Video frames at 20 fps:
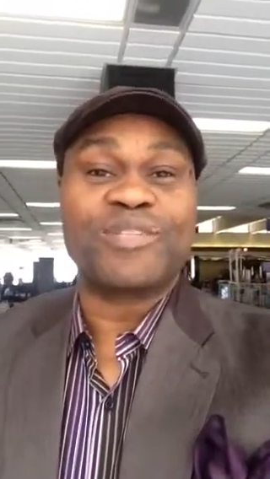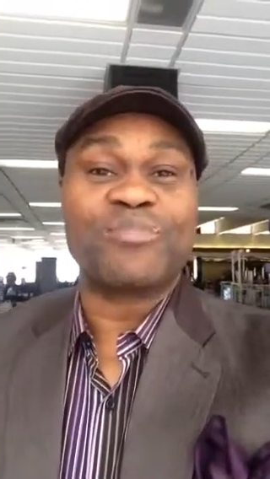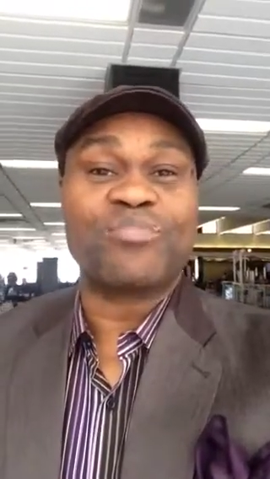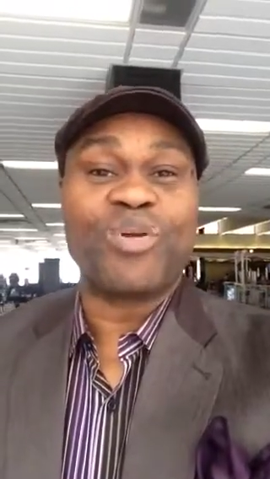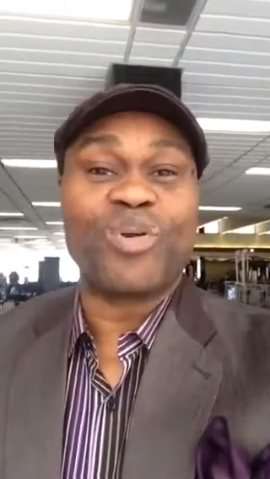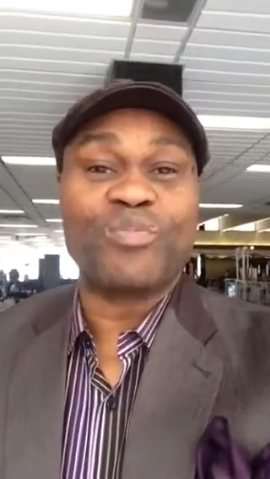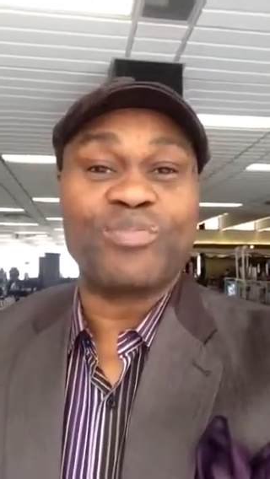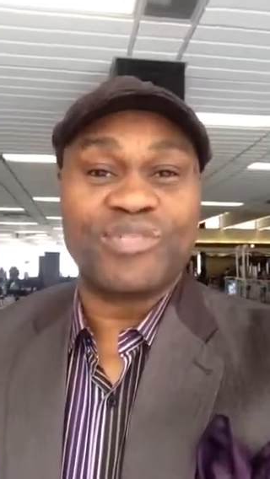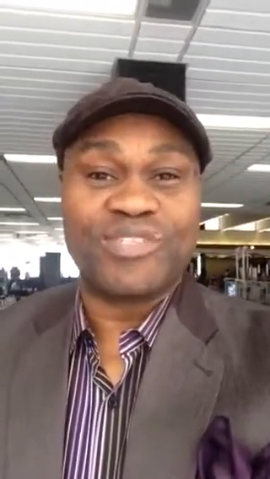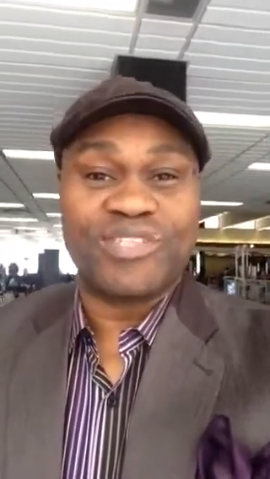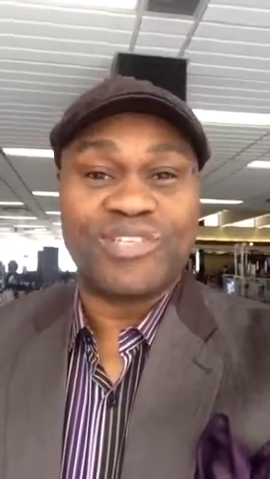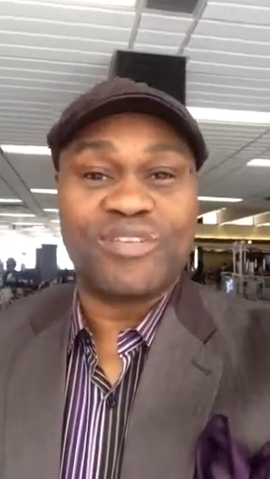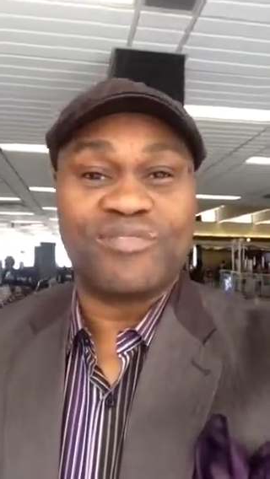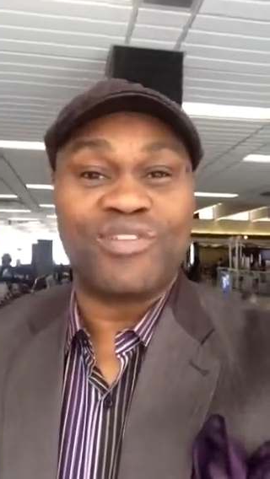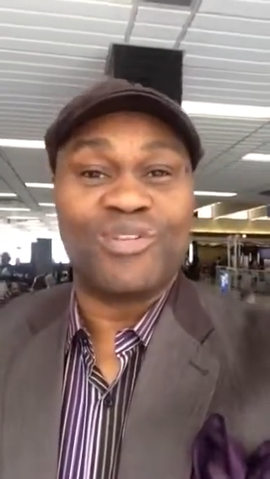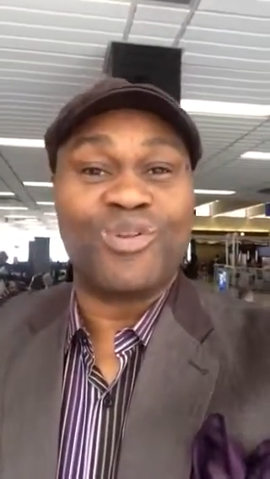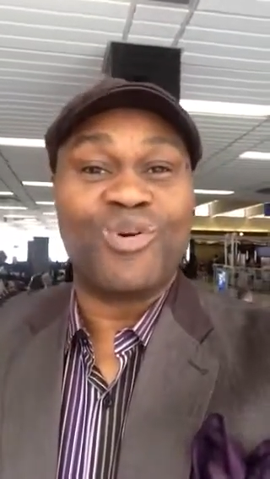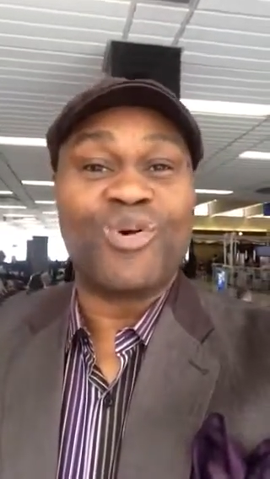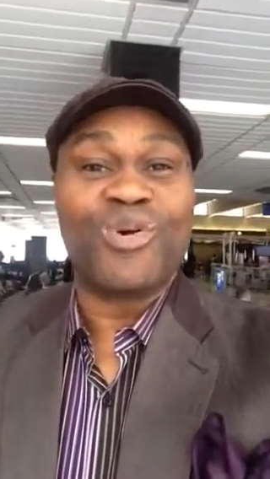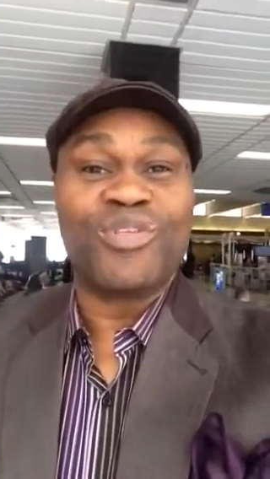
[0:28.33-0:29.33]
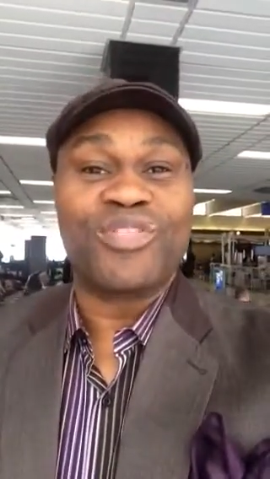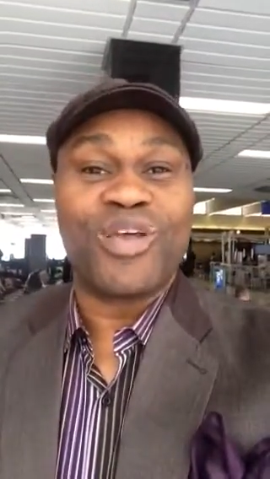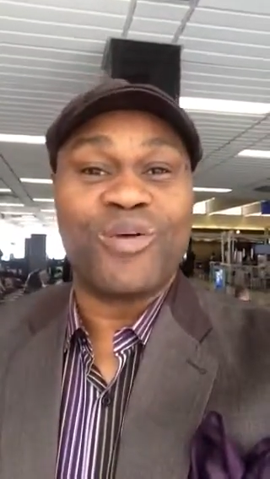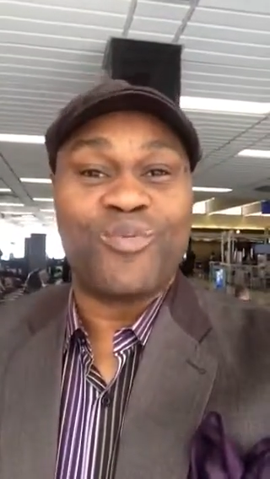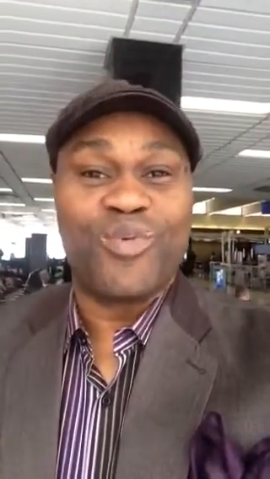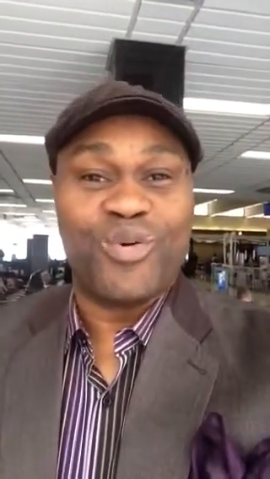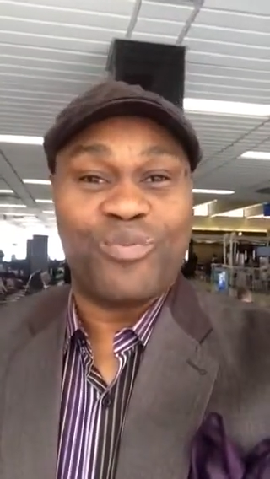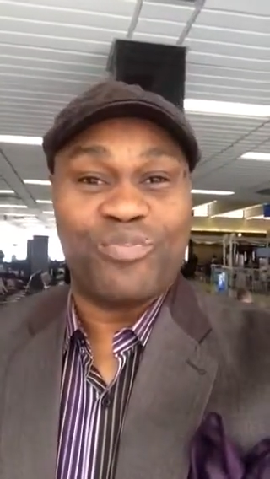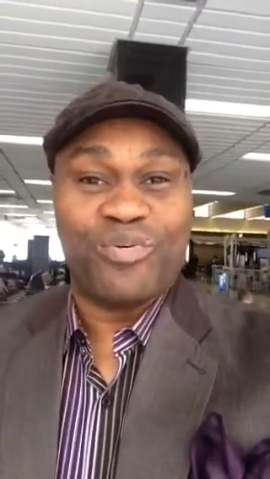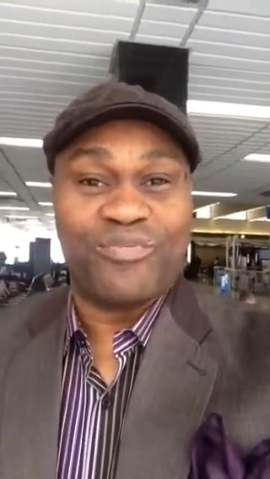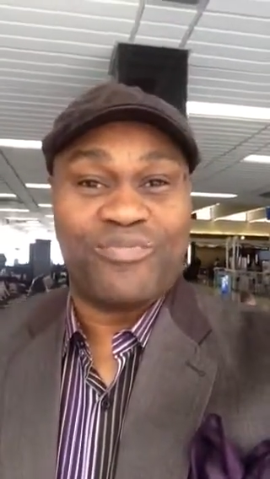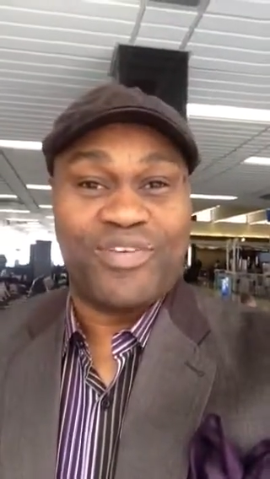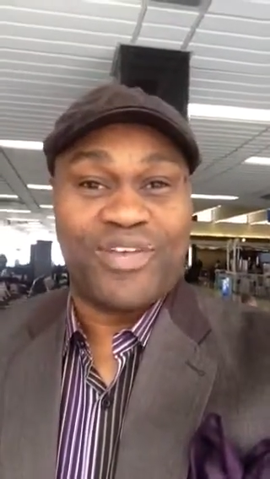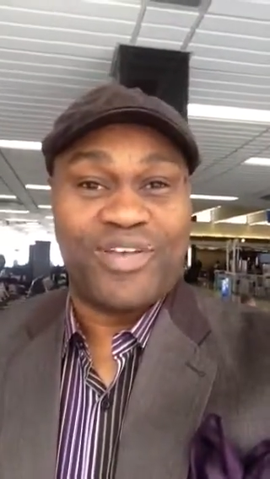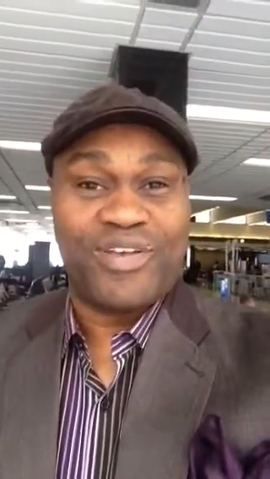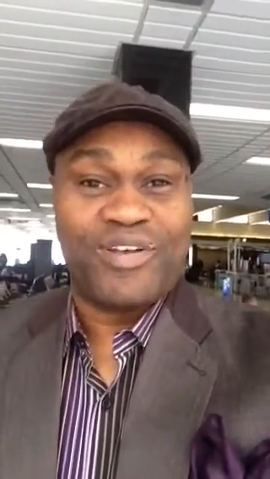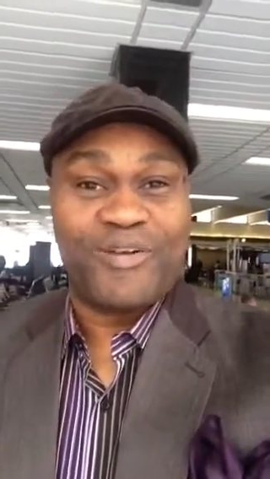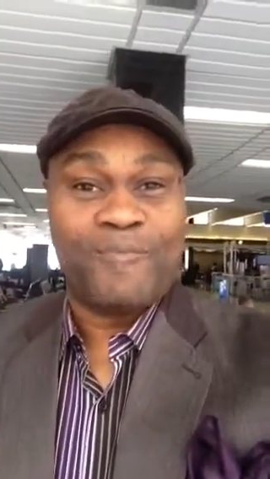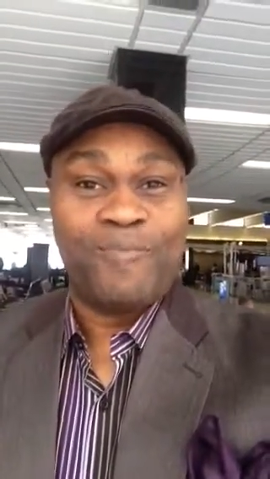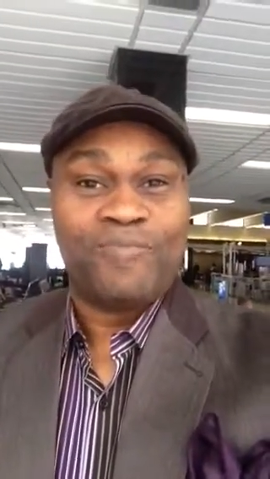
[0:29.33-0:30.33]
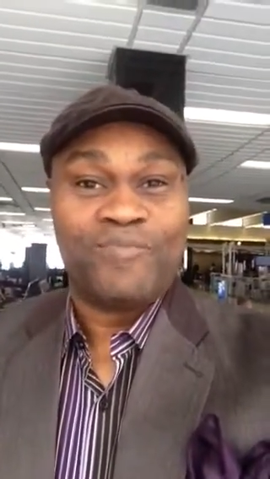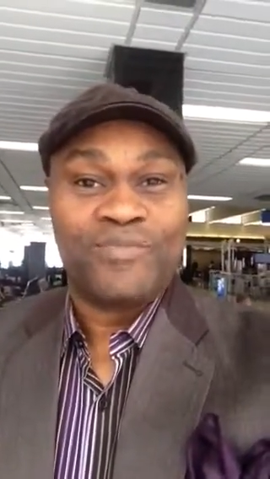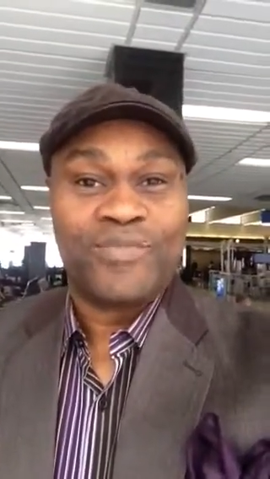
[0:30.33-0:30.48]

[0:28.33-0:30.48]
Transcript: the purposes of the Lord that will prevail.